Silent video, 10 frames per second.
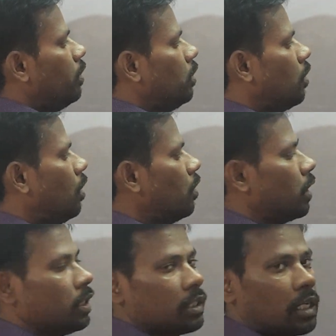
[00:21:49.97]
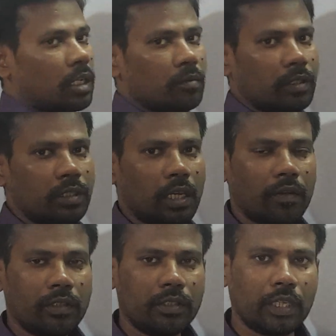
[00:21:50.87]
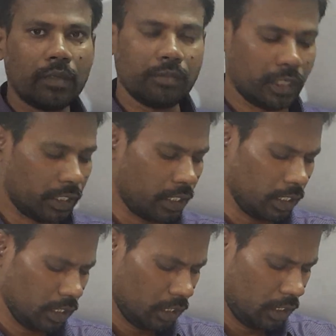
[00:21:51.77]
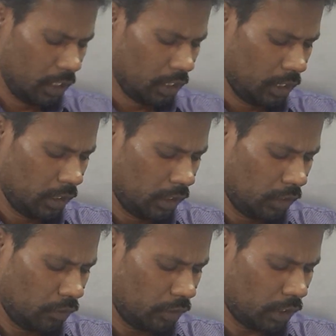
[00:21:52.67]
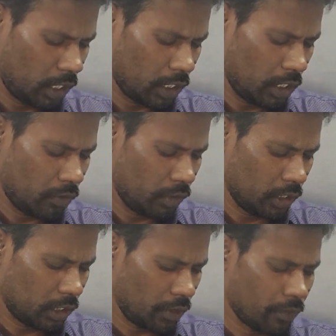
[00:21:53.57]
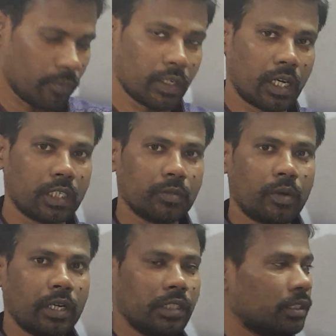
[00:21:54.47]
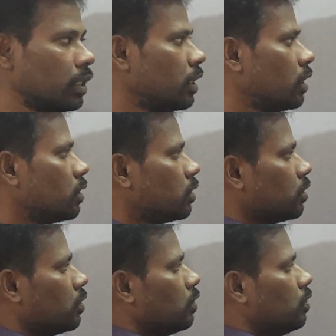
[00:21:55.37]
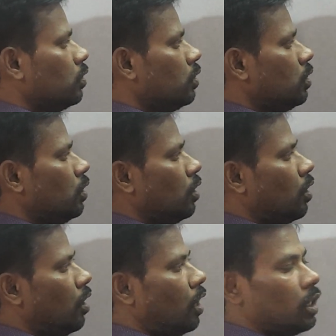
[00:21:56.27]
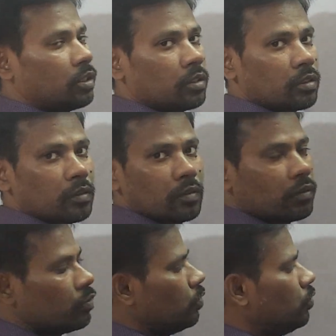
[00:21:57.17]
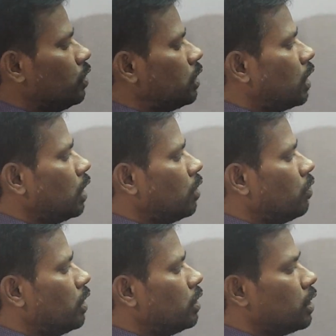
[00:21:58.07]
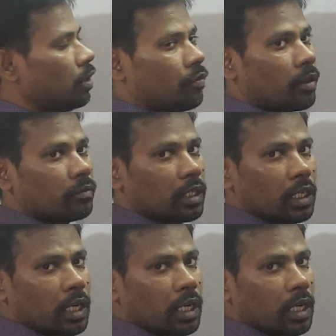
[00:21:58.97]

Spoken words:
congruent circle means having same center which are equidistant from the corresponding centers. Chords which are equidistant from the